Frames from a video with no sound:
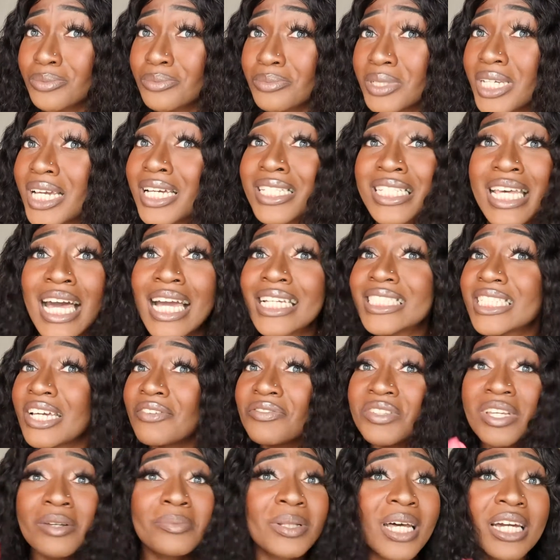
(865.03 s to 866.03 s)
because I
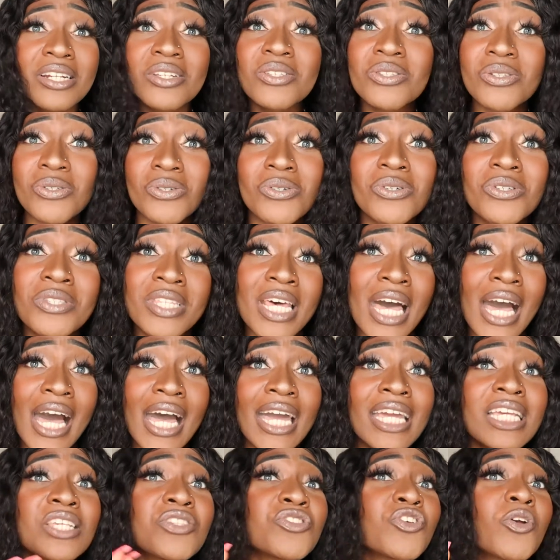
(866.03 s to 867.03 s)
definitely applied to schools that
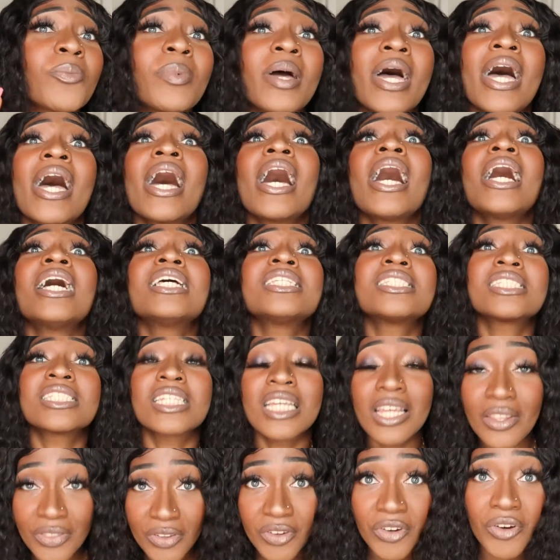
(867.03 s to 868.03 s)
I surpassed
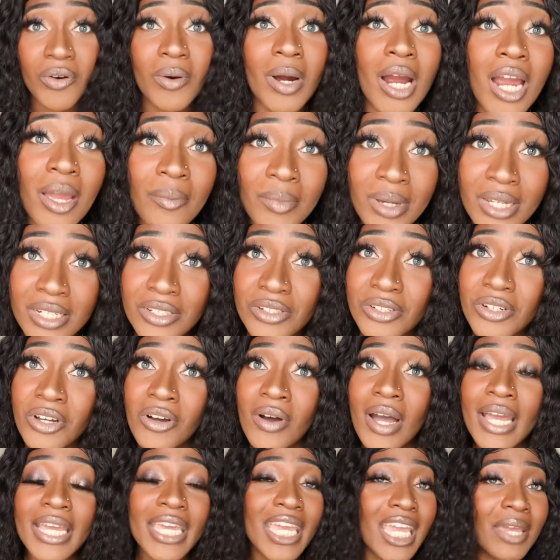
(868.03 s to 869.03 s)
the requirement. You
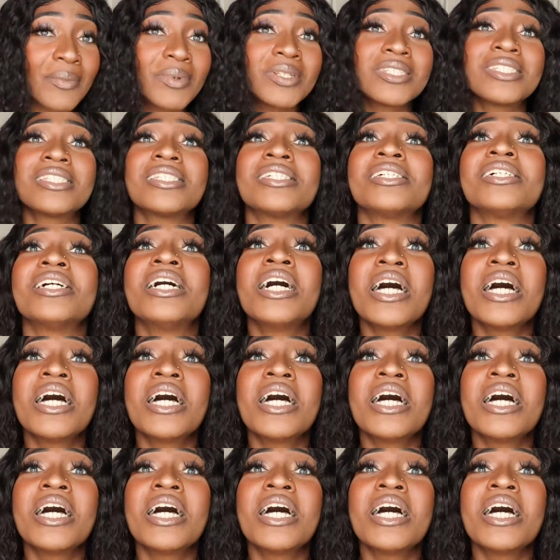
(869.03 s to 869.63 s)
know, I came into